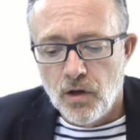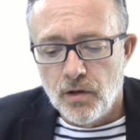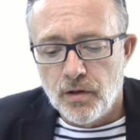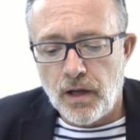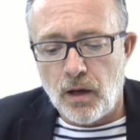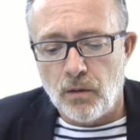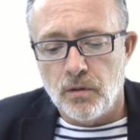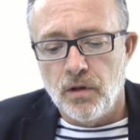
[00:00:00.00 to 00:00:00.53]

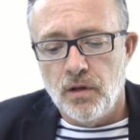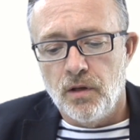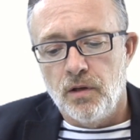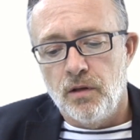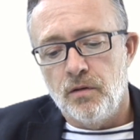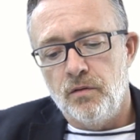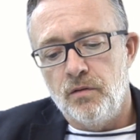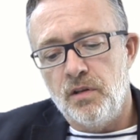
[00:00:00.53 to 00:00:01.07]
Now,
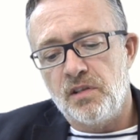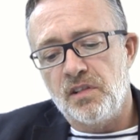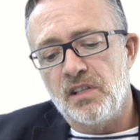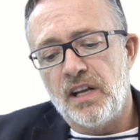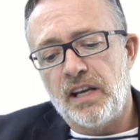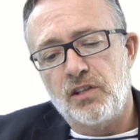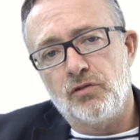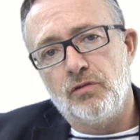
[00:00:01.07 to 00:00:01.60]
this is an
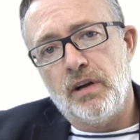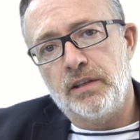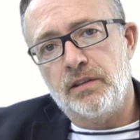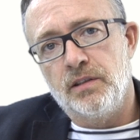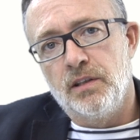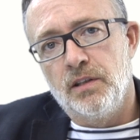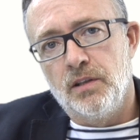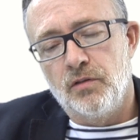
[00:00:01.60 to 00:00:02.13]
extract
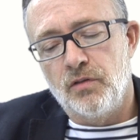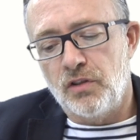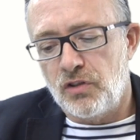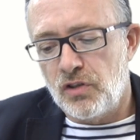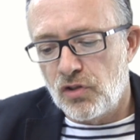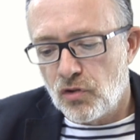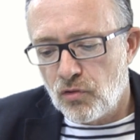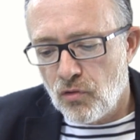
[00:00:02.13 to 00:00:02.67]
that
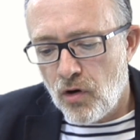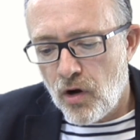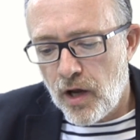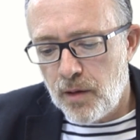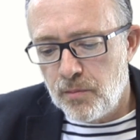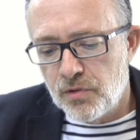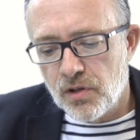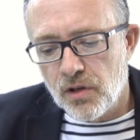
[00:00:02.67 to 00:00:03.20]

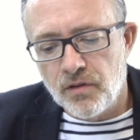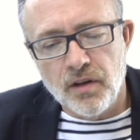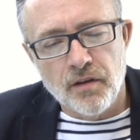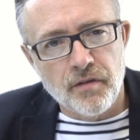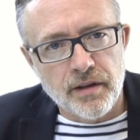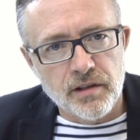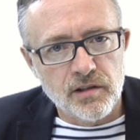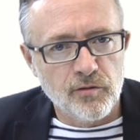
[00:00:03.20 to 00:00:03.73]
describes the
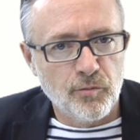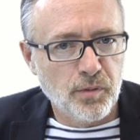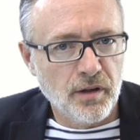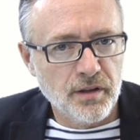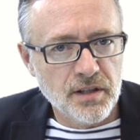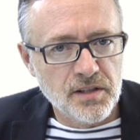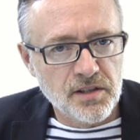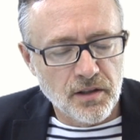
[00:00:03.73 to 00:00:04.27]
events of
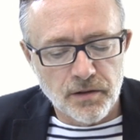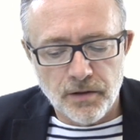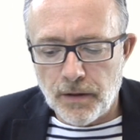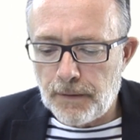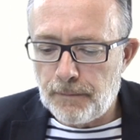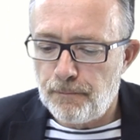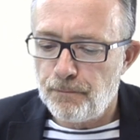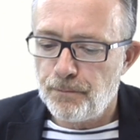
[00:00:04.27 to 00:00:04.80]
Bloody
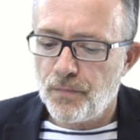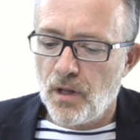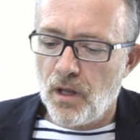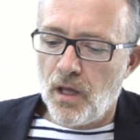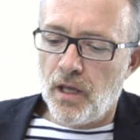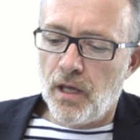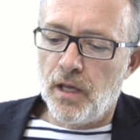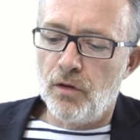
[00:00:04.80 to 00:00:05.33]
Sunday
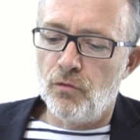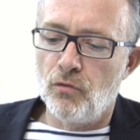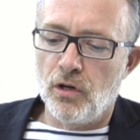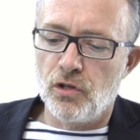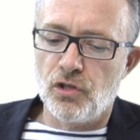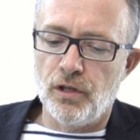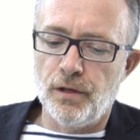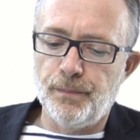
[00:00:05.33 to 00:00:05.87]
in
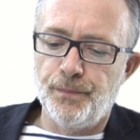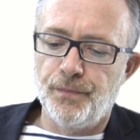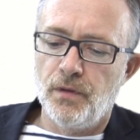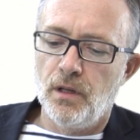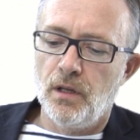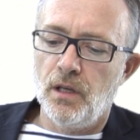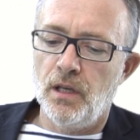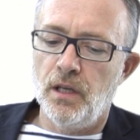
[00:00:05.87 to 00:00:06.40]
Russia
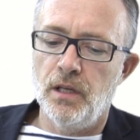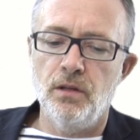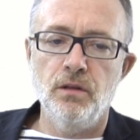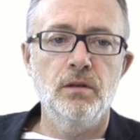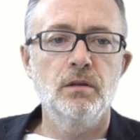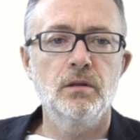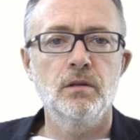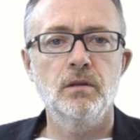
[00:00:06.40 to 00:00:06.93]
in
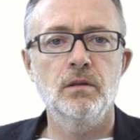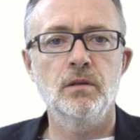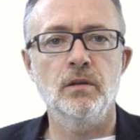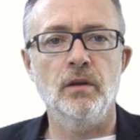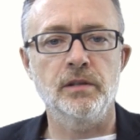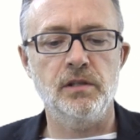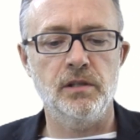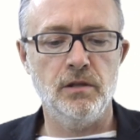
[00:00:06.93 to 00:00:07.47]

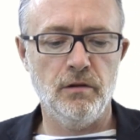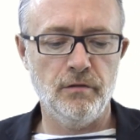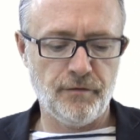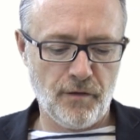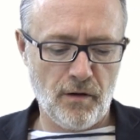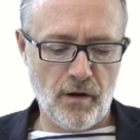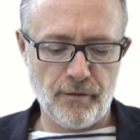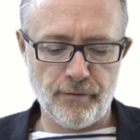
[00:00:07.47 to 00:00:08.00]

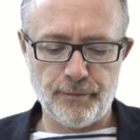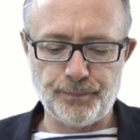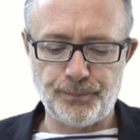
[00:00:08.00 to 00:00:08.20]
1905.